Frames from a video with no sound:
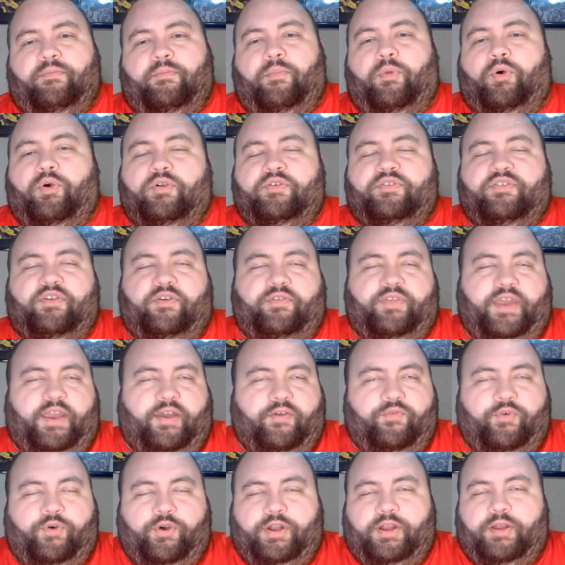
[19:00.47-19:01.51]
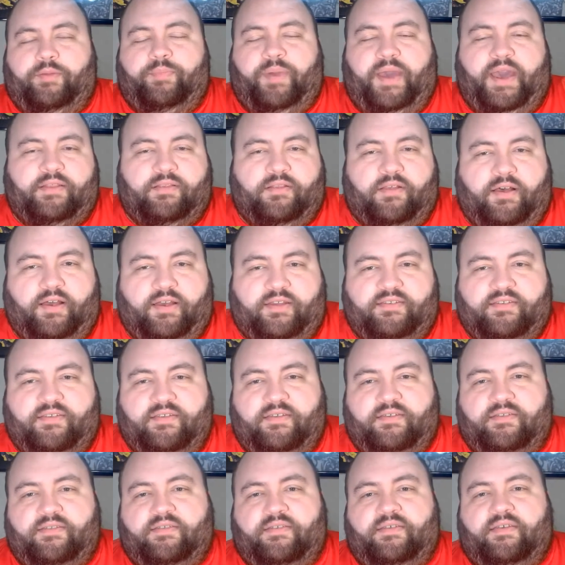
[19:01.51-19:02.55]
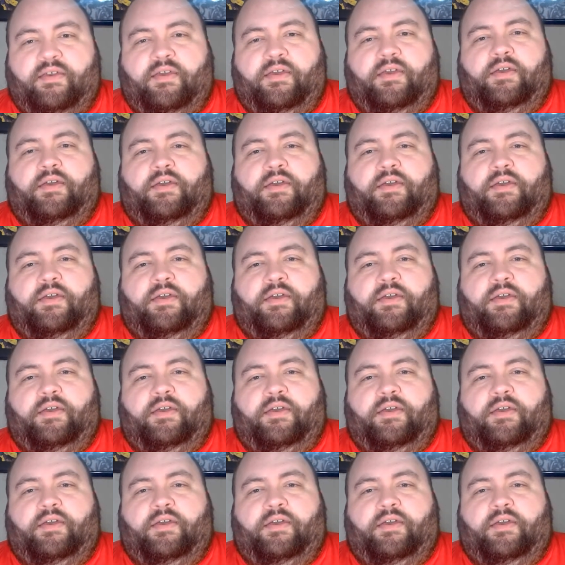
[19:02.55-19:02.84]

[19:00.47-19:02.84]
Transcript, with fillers: more so, they avoided bad losses